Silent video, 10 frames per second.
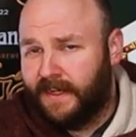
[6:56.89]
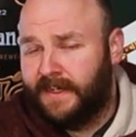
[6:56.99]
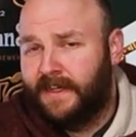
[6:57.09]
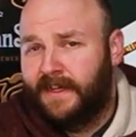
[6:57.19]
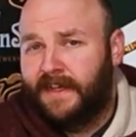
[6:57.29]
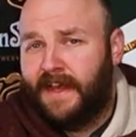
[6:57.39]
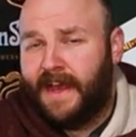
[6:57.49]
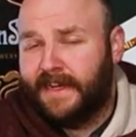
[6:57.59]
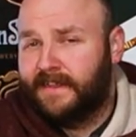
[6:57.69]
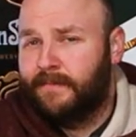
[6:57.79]
I
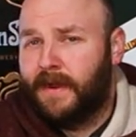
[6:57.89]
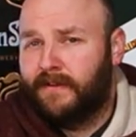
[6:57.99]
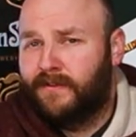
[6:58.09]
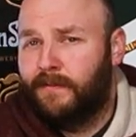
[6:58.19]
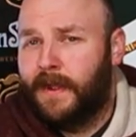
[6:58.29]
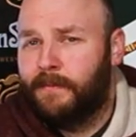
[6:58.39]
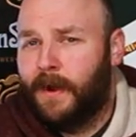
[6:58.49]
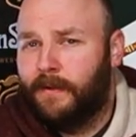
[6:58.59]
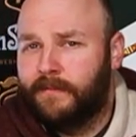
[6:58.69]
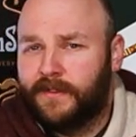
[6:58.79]
handed them out to my
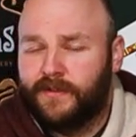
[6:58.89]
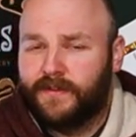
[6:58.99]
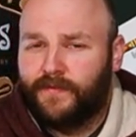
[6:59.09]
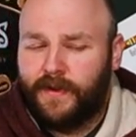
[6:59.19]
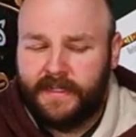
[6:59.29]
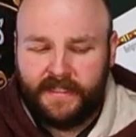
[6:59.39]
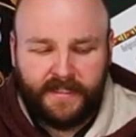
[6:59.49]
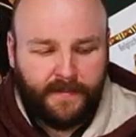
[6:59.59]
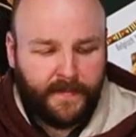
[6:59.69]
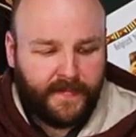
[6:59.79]
mom, to some friends.